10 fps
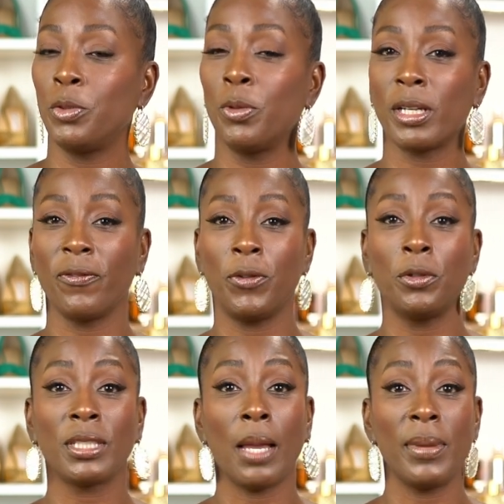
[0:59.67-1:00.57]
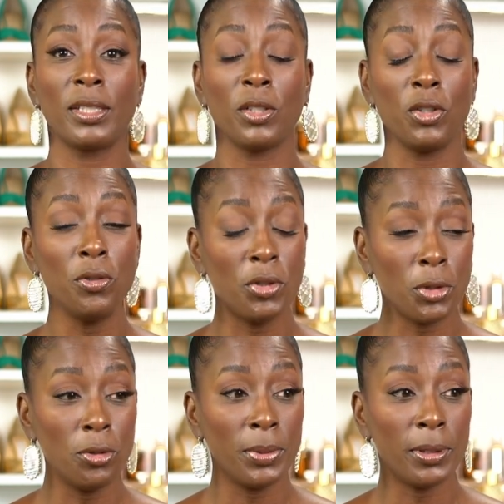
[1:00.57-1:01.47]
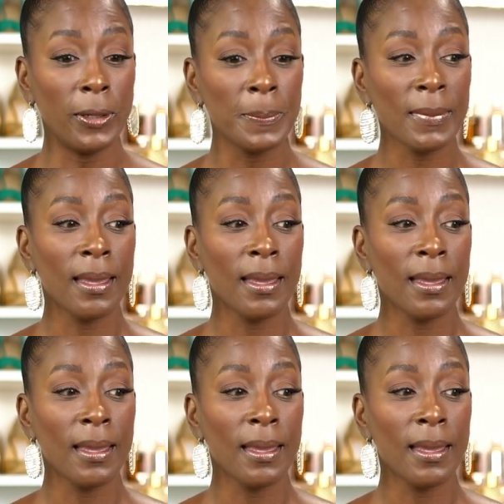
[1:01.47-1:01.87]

to working full-time as a YouTuber.